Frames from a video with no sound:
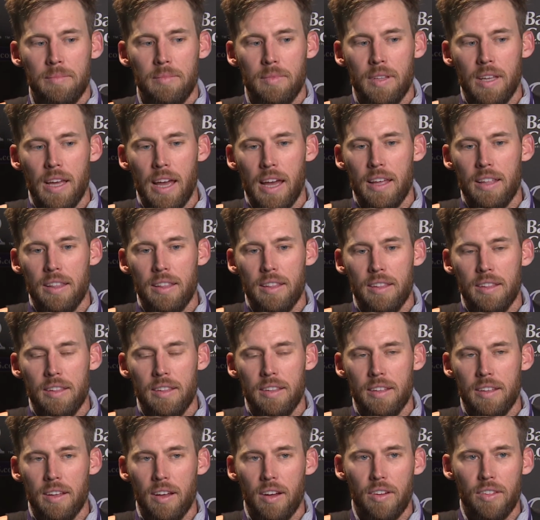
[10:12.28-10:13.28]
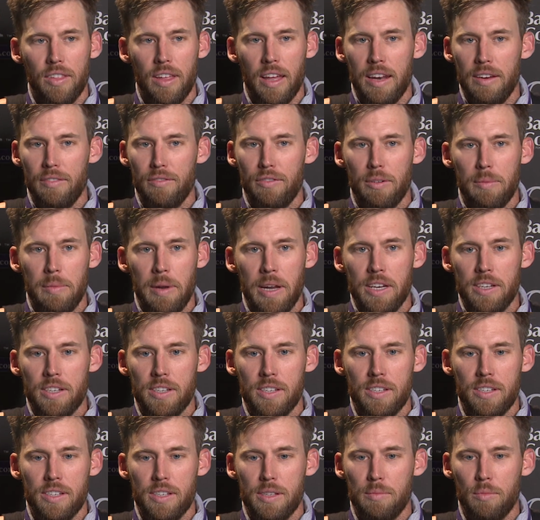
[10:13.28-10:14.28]
that all that
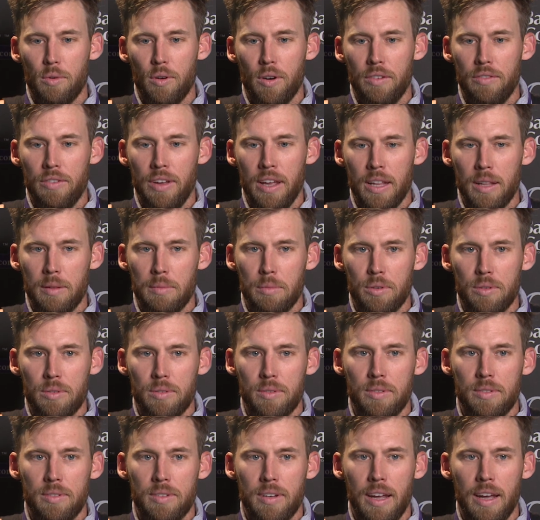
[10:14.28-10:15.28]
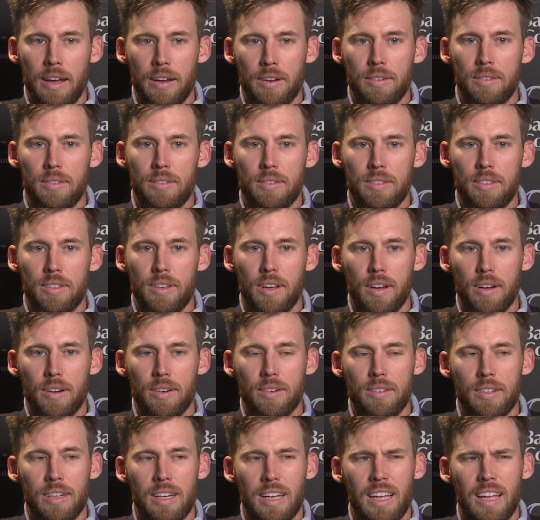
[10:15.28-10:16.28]
information is just more available now.
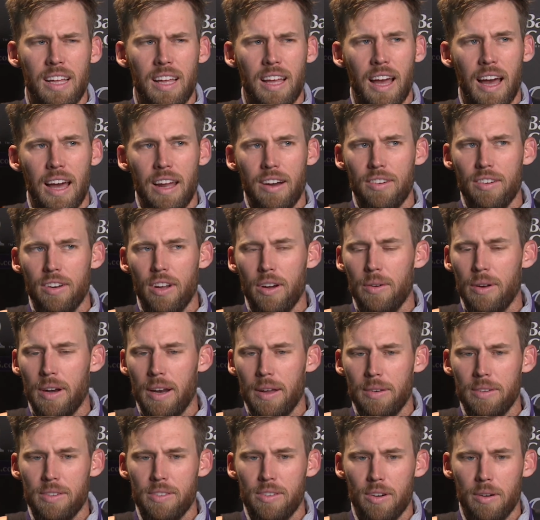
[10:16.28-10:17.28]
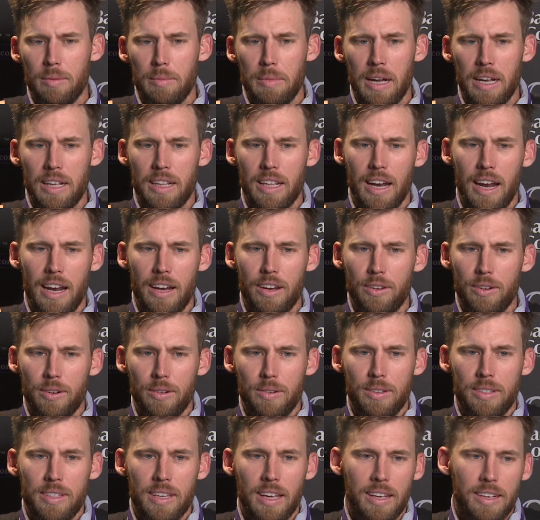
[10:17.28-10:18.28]
So I don't know what I was throwing back then. I knew it
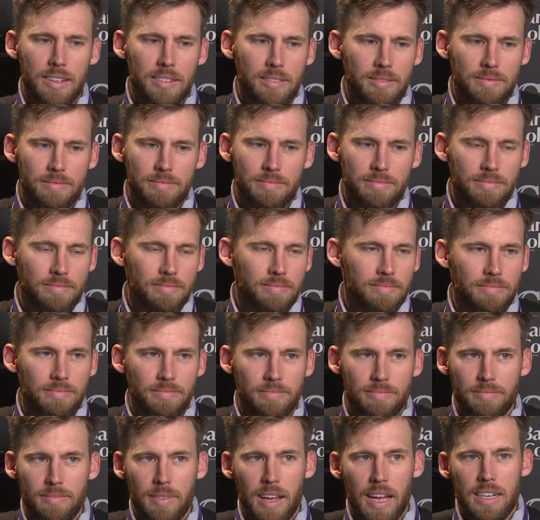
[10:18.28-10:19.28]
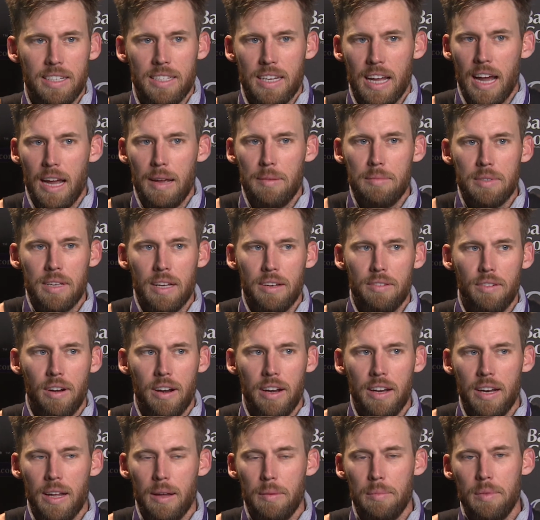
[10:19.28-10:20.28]
was like at times I'd
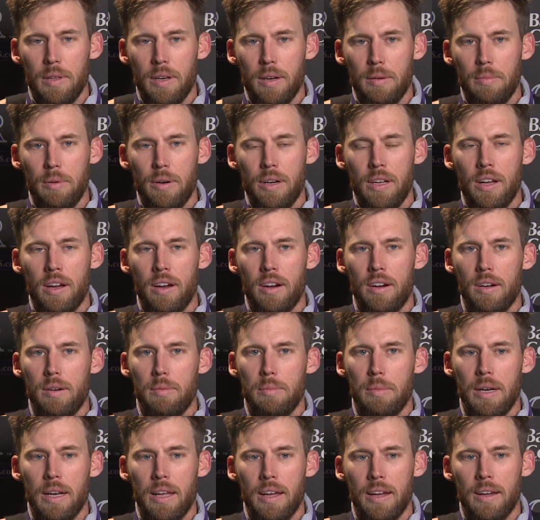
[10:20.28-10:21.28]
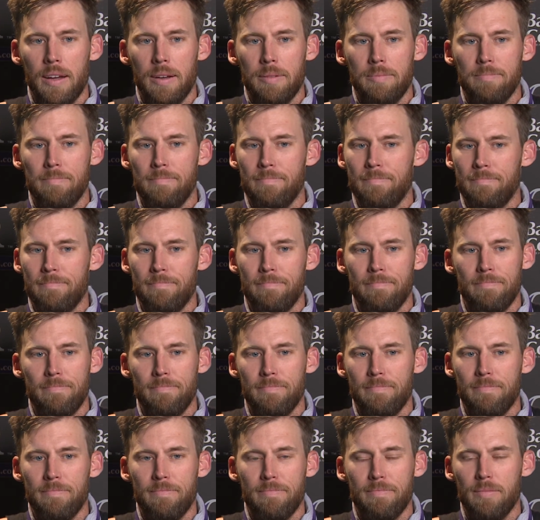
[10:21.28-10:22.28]
run it up there pretty hard, but
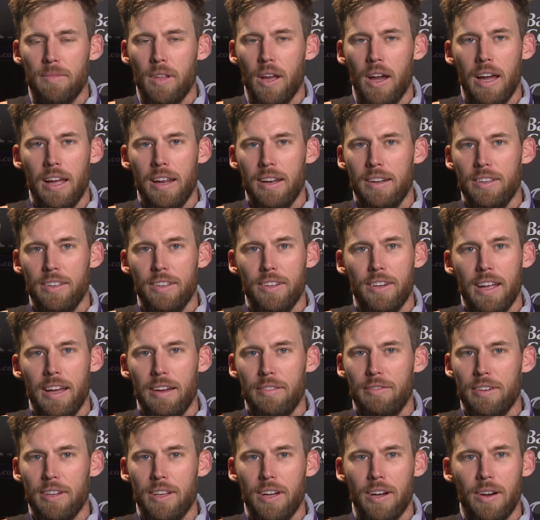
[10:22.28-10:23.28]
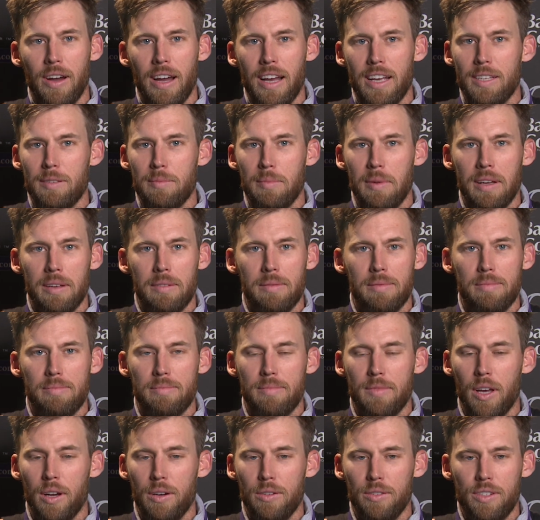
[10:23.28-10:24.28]
you'd have to go ask my
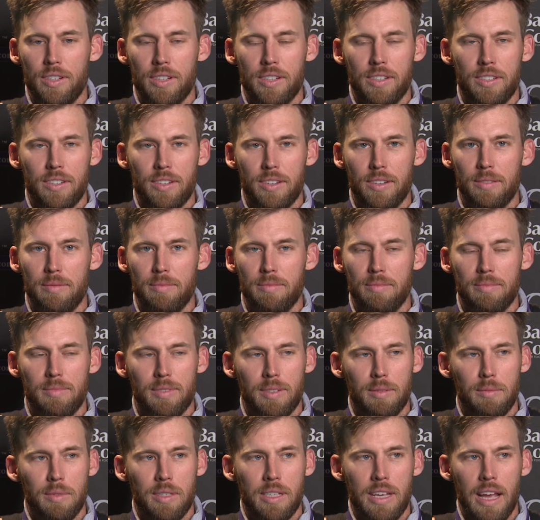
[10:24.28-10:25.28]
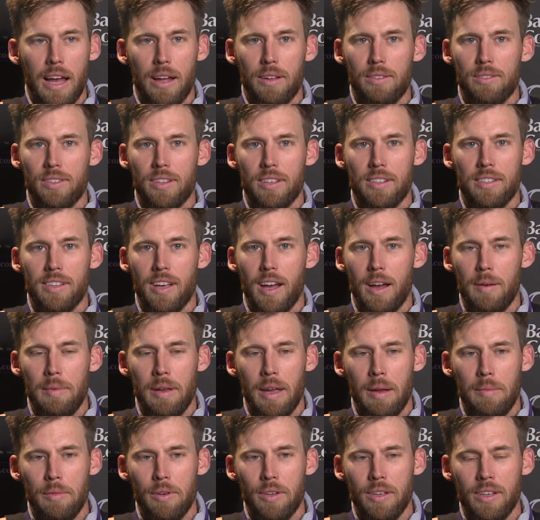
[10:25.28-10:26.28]
coaches or some scouts that saw me.
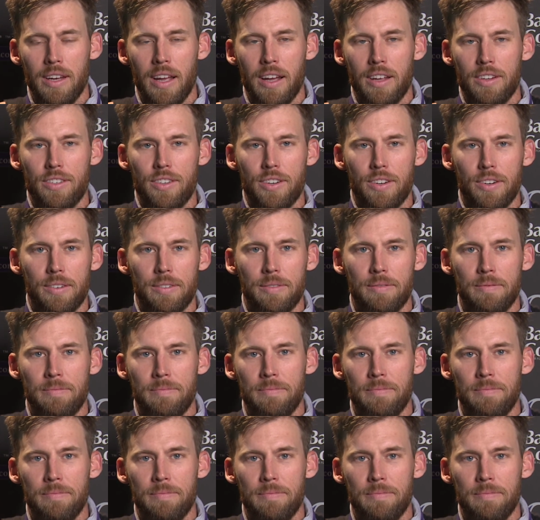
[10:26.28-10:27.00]
I'm really not sure.